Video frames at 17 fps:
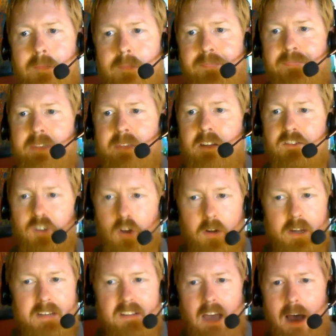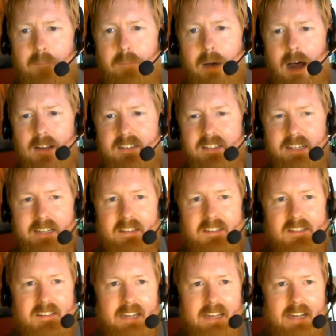So he's got Boston in
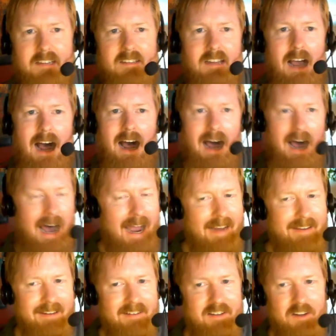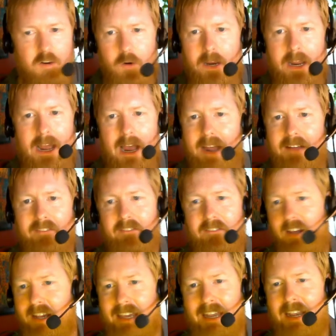6. I disagree. I
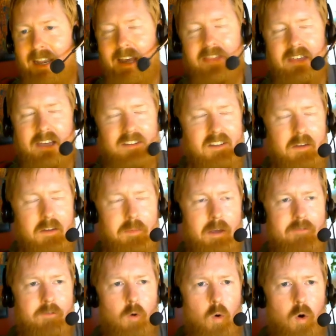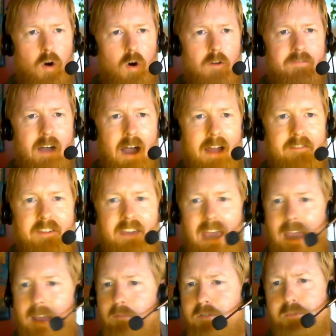think it's going to be 4 or 5
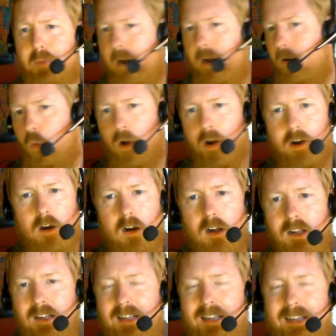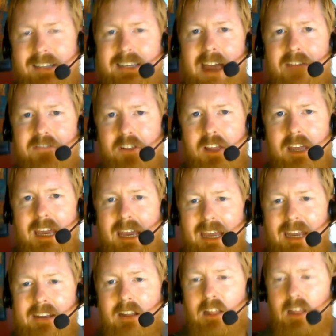games, but we're definitely in
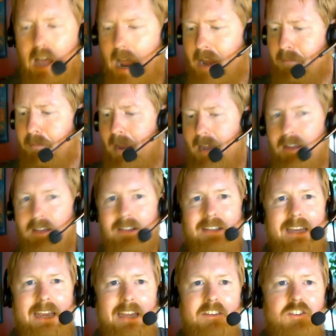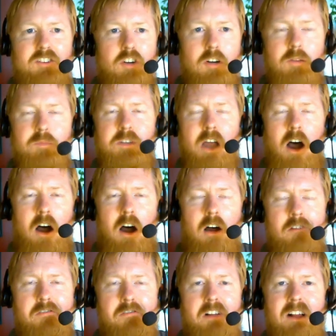alignment in terms of
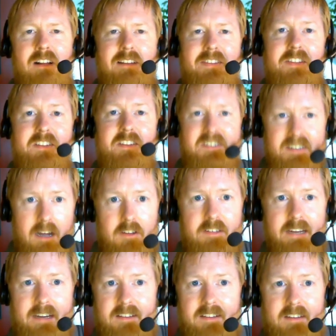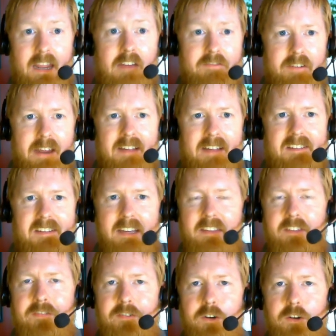the Celtics advancing in the
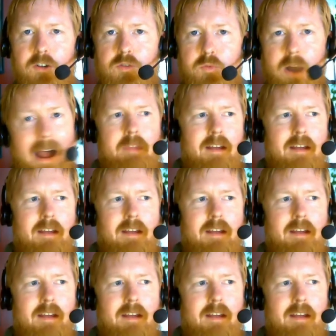first round.